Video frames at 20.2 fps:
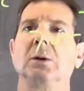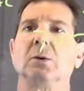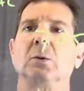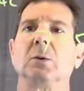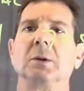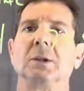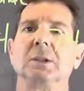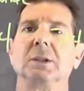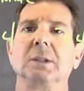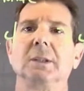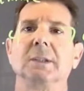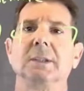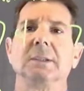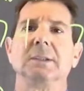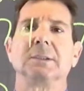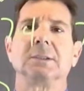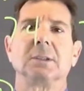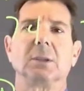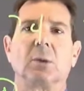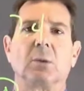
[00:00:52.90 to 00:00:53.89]
which
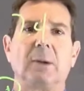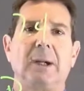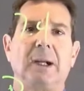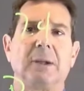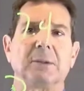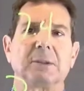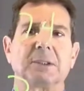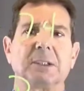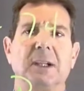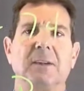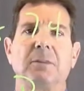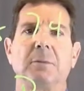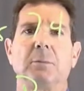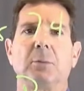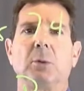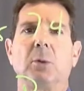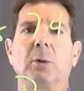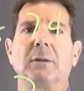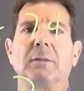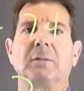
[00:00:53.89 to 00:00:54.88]
is around
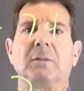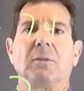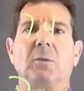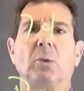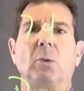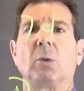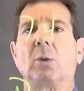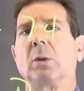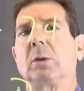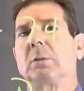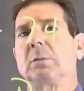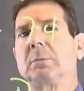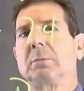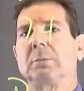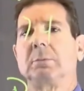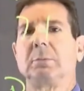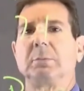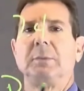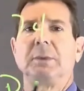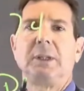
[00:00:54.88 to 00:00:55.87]
7.4,
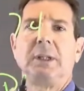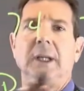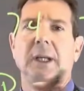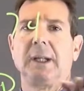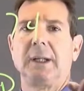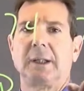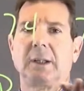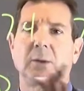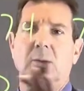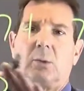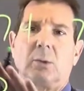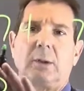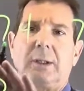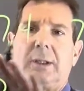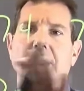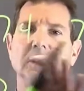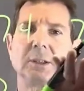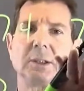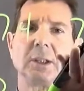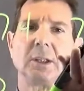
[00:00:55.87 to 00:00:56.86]
and it can
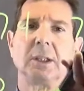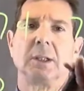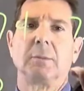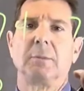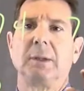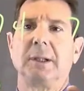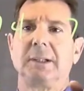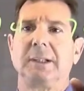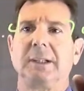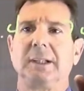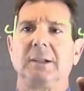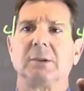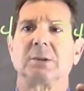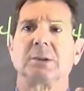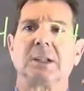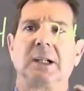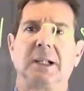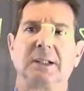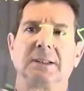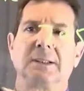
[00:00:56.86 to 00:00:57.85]
range a little bit to either
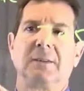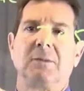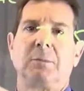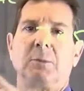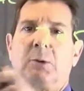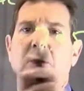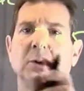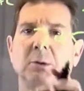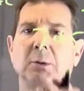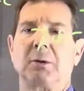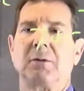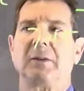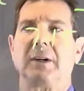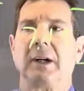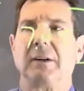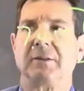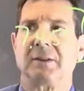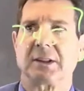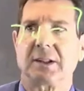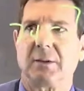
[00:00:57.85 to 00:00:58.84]
side,
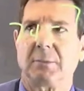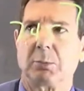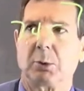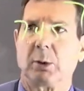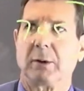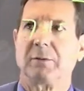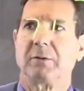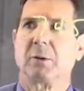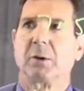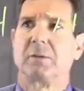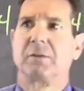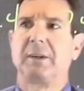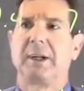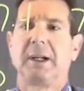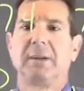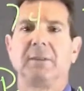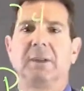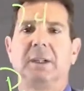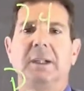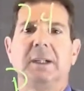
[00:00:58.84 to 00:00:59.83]
7.35 to 7.45.